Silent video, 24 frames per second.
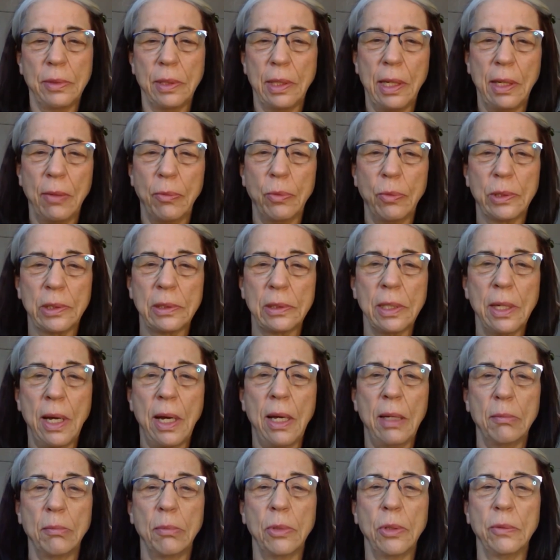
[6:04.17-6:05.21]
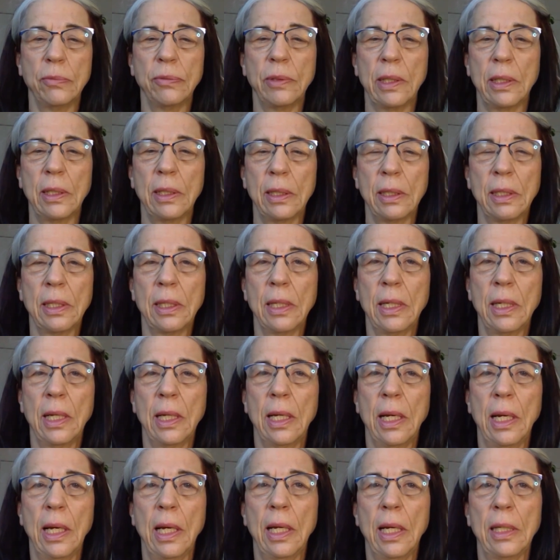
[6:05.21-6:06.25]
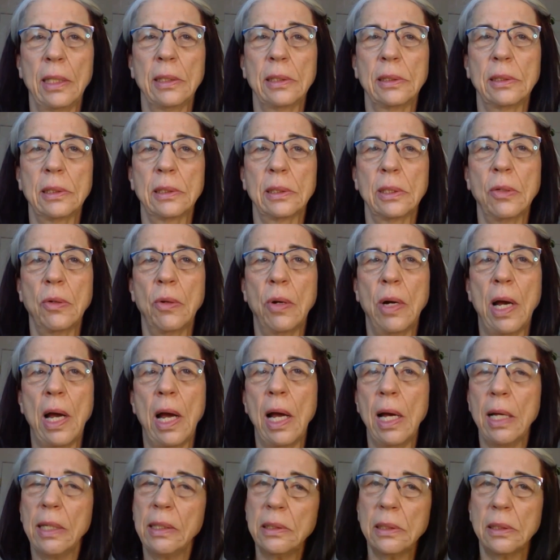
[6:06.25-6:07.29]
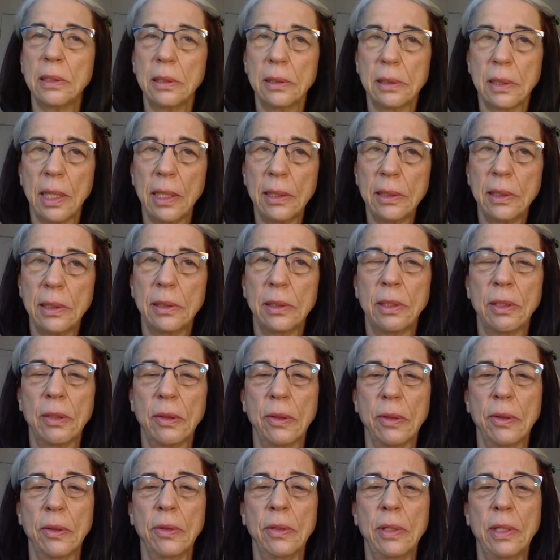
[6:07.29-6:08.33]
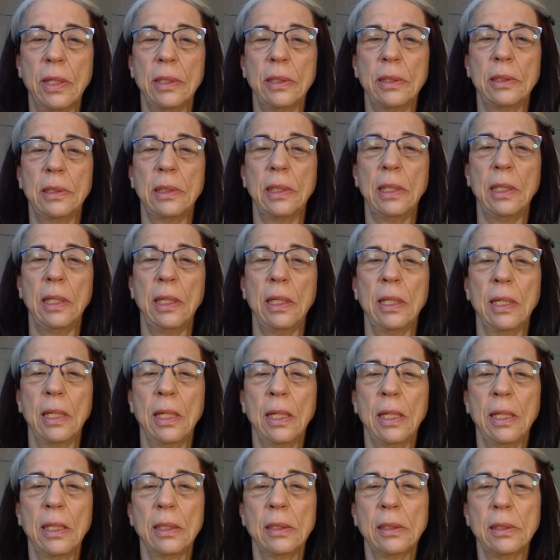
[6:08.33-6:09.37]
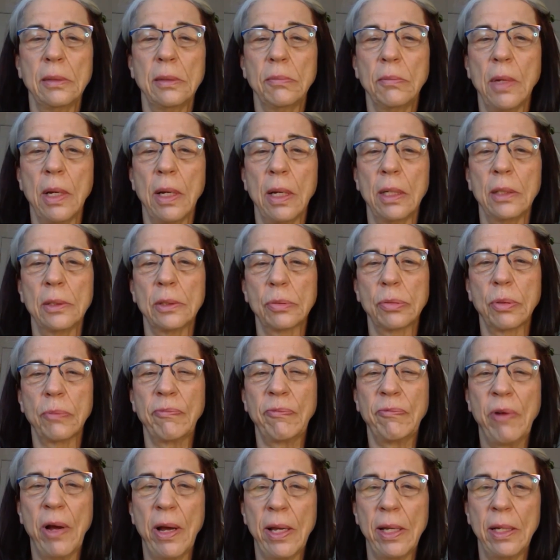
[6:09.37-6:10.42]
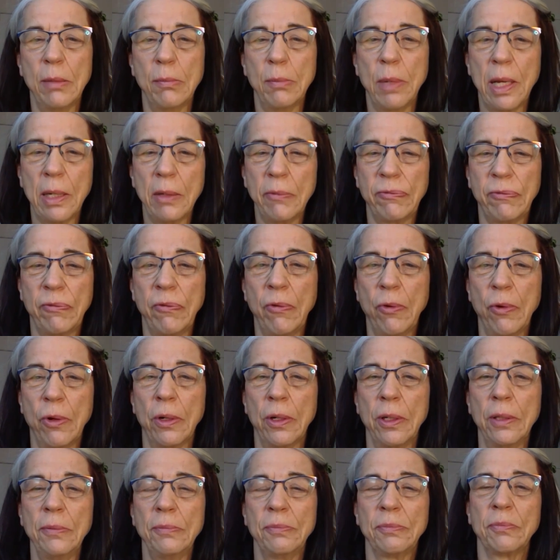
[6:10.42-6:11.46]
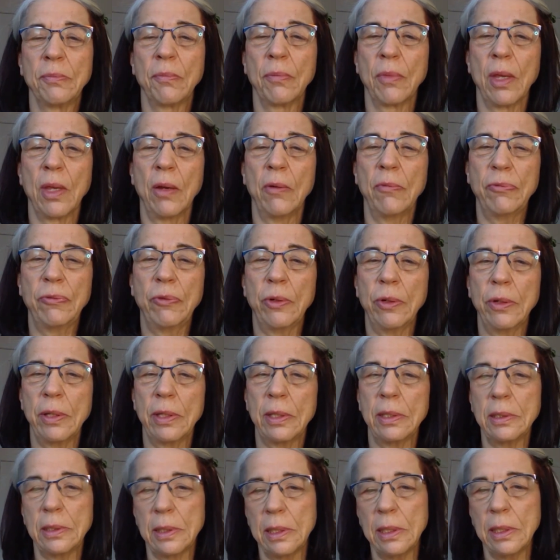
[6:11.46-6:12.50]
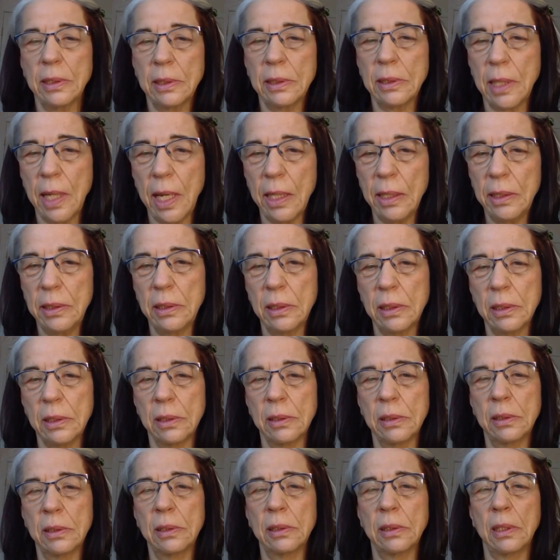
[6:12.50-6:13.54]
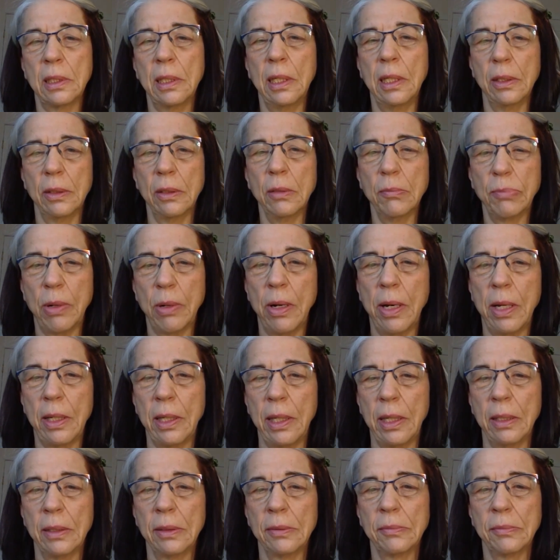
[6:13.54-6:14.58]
It was not moving. And so I suggested to her that she find a metaphor for the sensations in her body,